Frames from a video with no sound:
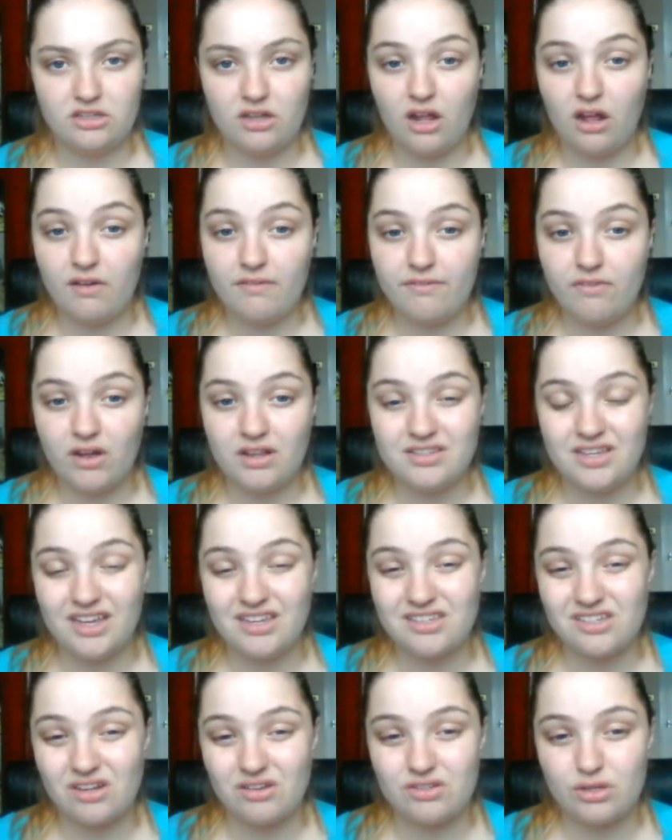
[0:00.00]
I find
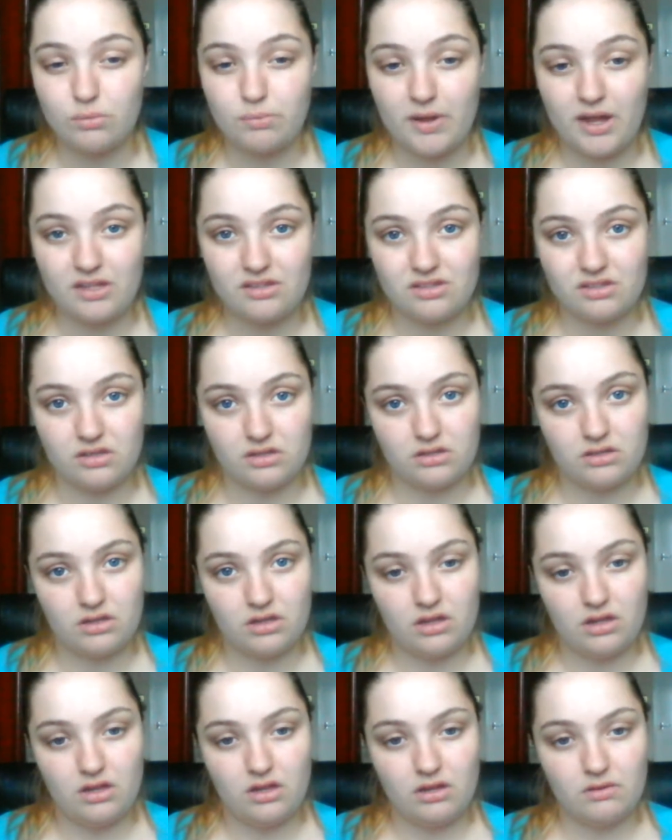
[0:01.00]
Tesco's is better,
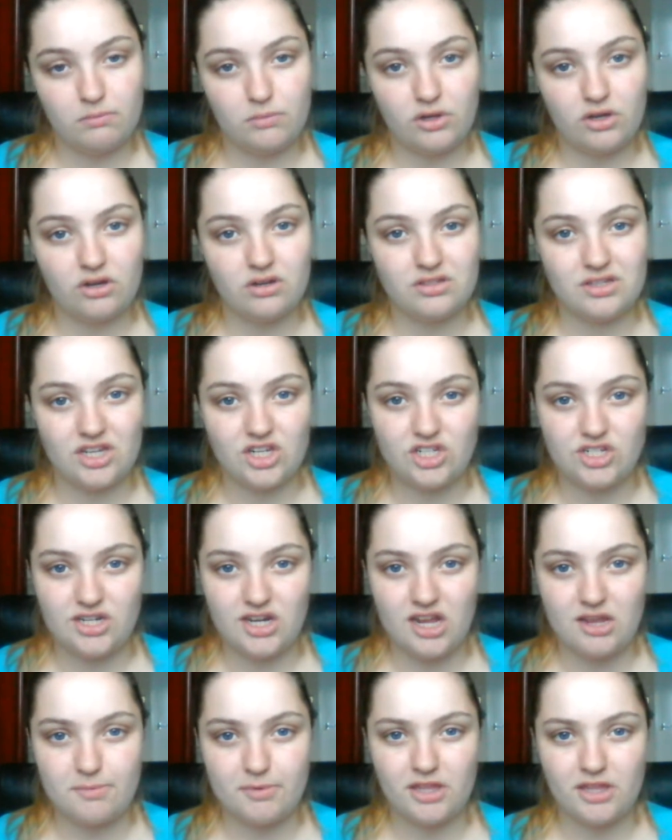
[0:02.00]
because it's
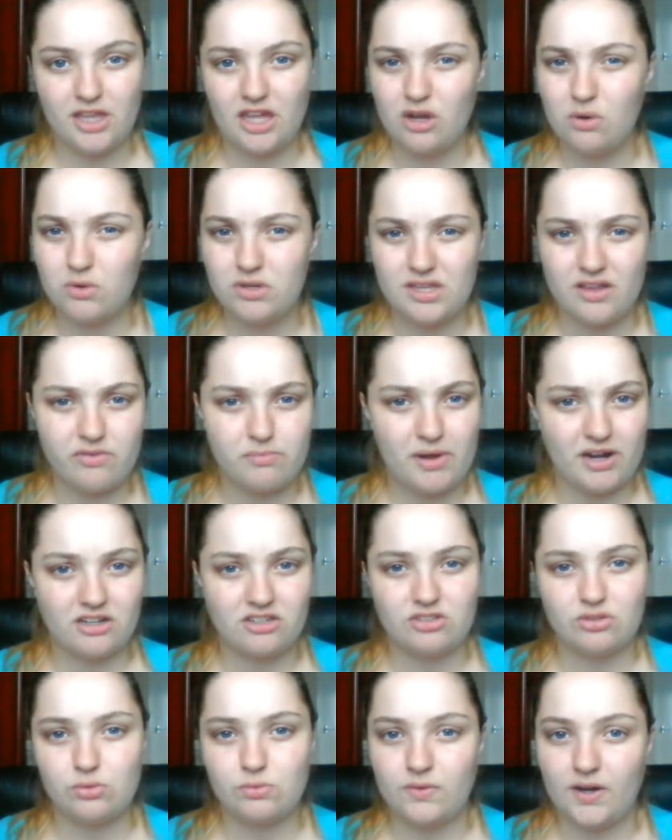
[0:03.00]
cheap and they always have a back to
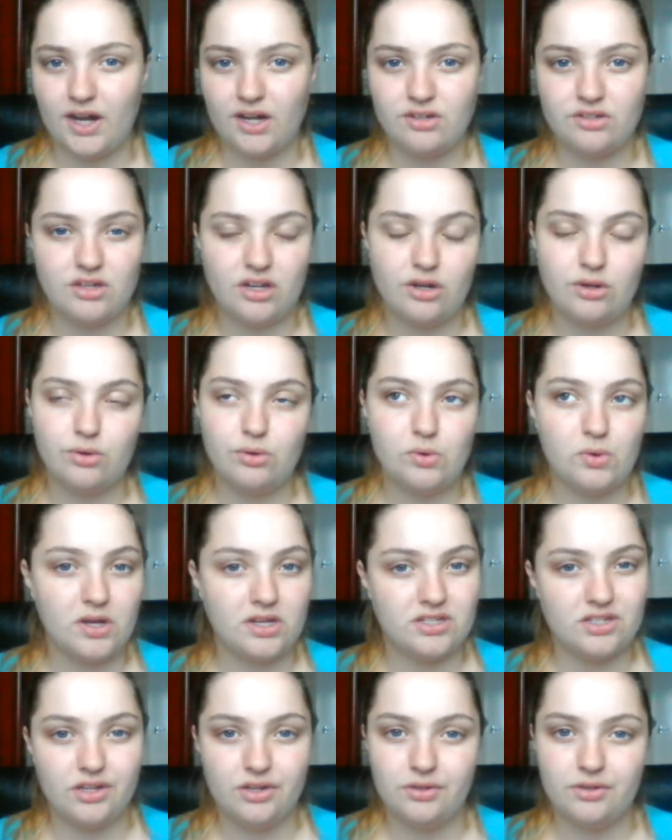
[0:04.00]
school range, they
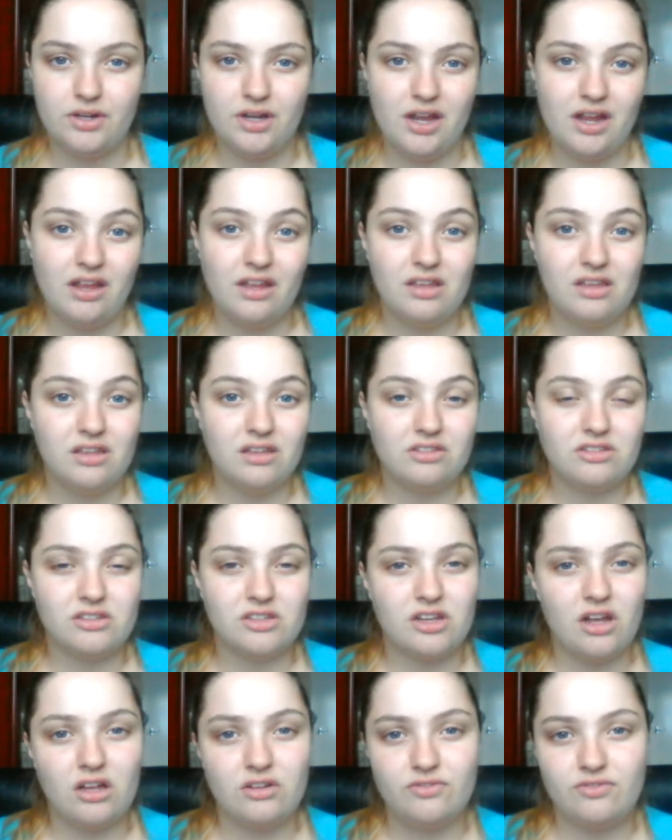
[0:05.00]
always do. So
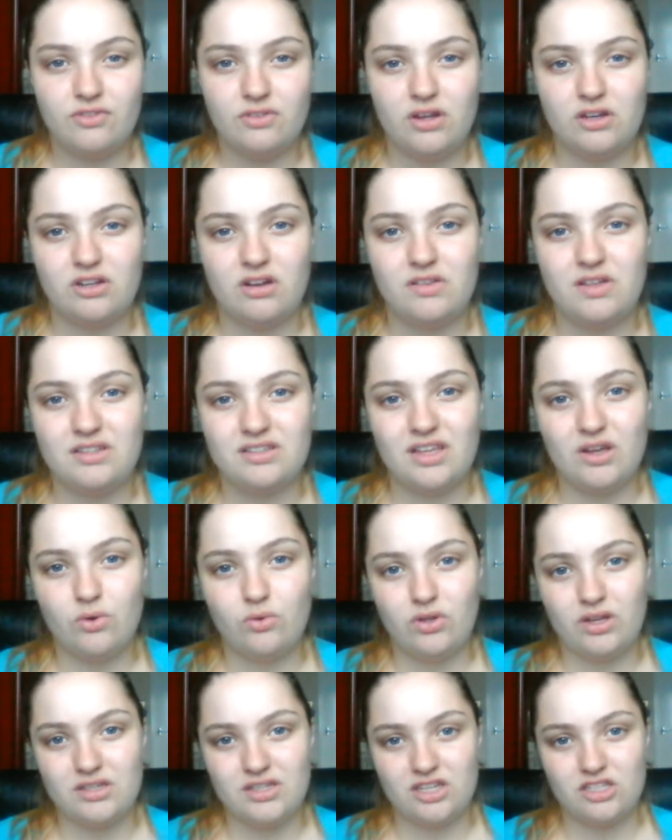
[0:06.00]
I'd, I'd go there to get all
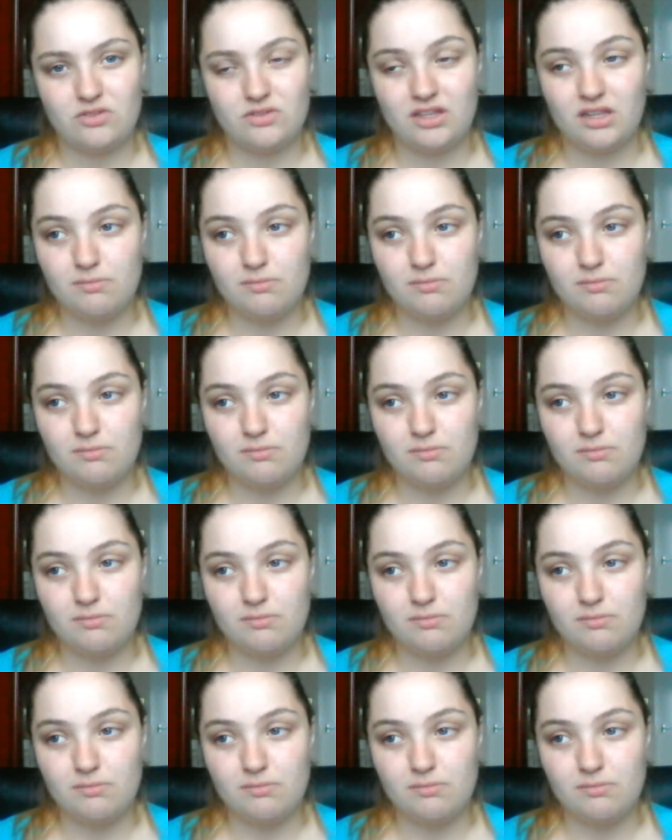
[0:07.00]
the accessories.